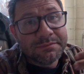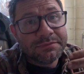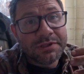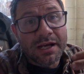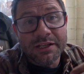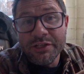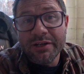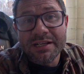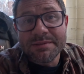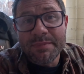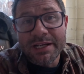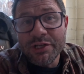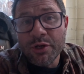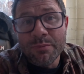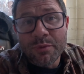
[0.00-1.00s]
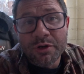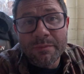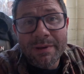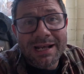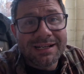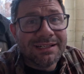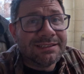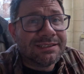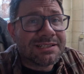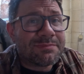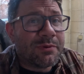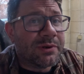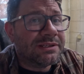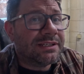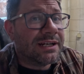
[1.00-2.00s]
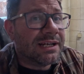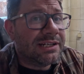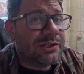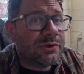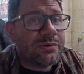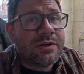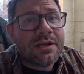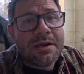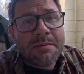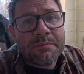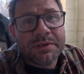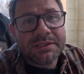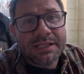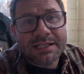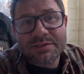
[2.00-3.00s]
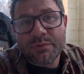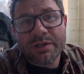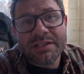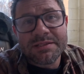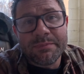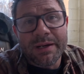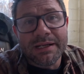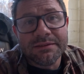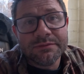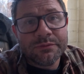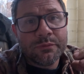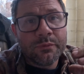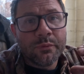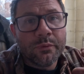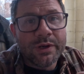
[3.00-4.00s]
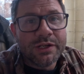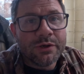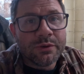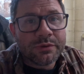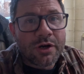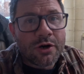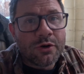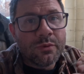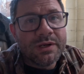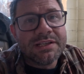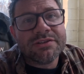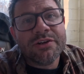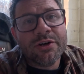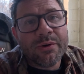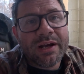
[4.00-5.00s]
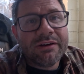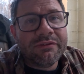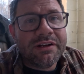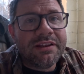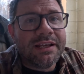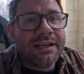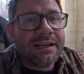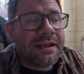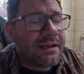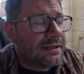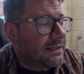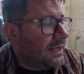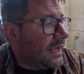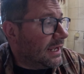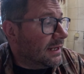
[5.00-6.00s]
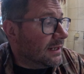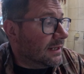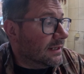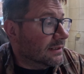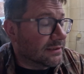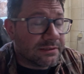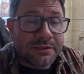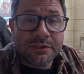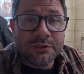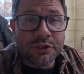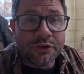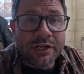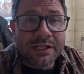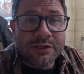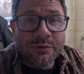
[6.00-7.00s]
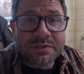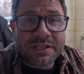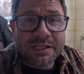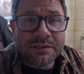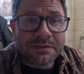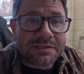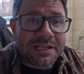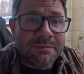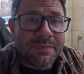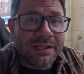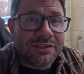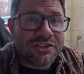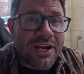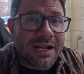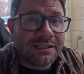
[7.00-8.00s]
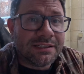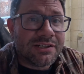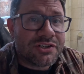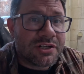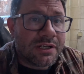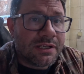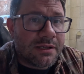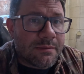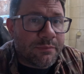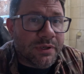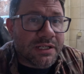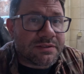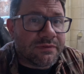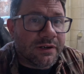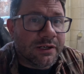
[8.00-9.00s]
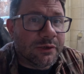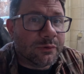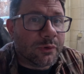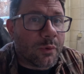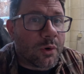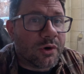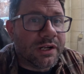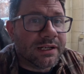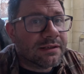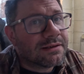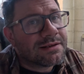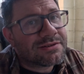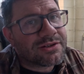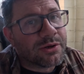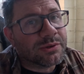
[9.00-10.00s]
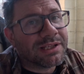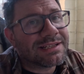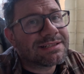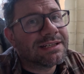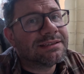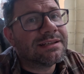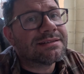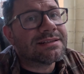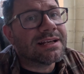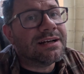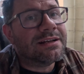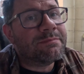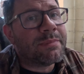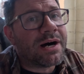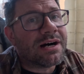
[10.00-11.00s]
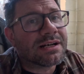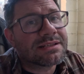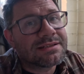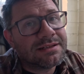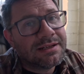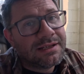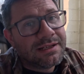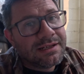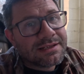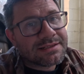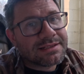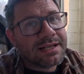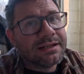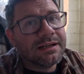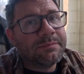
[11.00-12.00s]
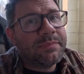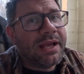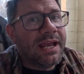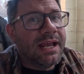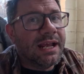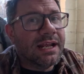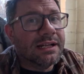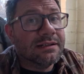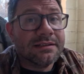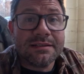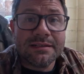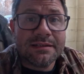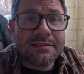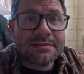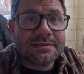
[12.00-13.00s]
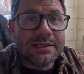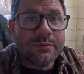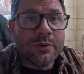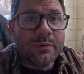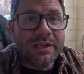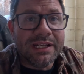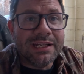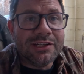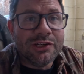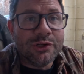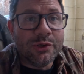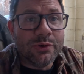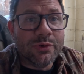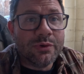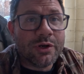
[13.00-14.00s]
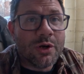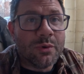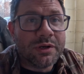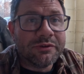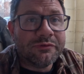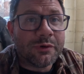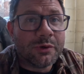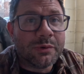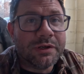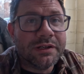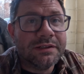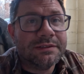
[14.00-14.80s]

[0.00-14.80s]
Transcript: You guys might know more about it at this point than I do, but that's what it's about. We don't always know everything, and learning new skills can be a challenge, but it's very rewarding. So let's get this thing unboxed, set up, and see what we need to do going forward.